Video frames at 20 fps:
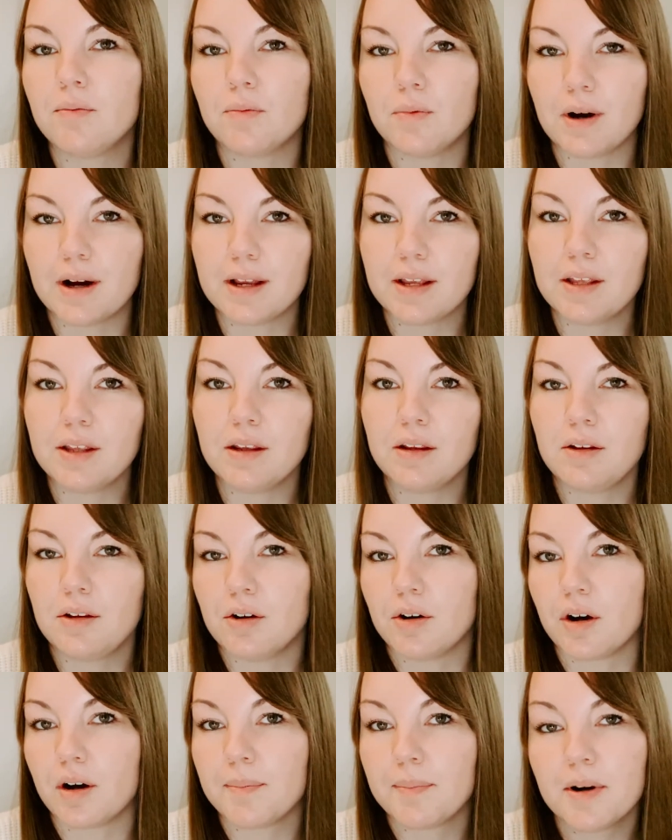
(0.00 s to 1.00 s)
what
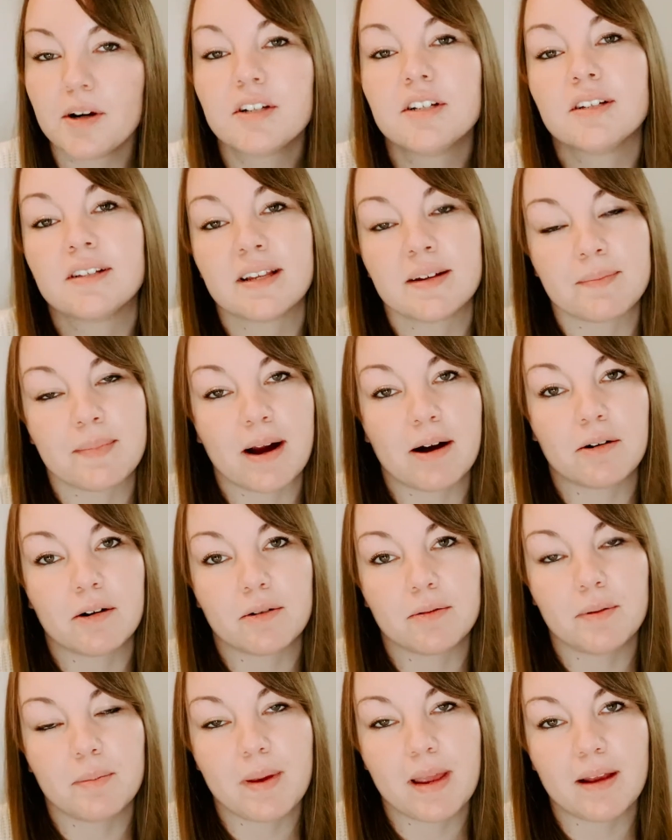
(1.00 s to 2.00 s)
your purchasing power
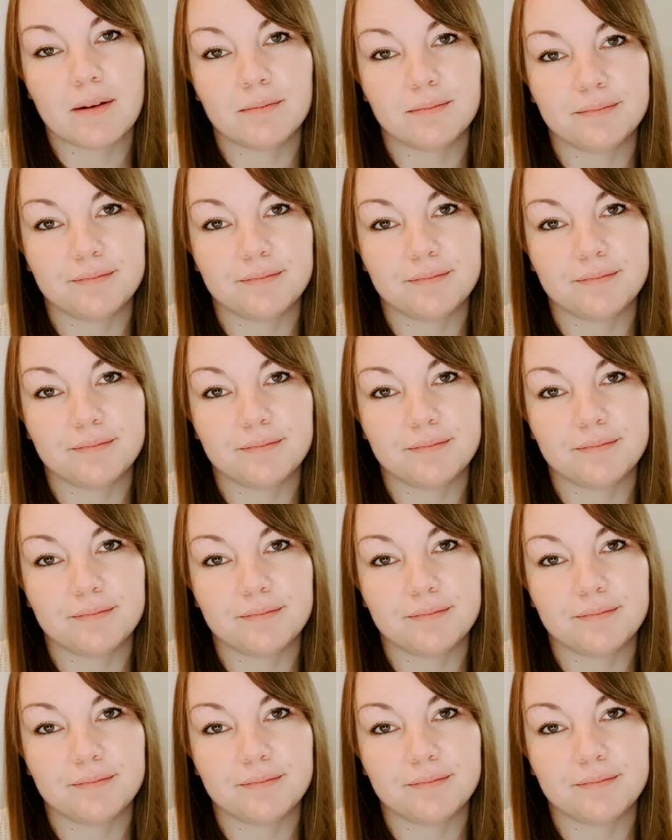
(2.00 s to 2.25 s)
will be.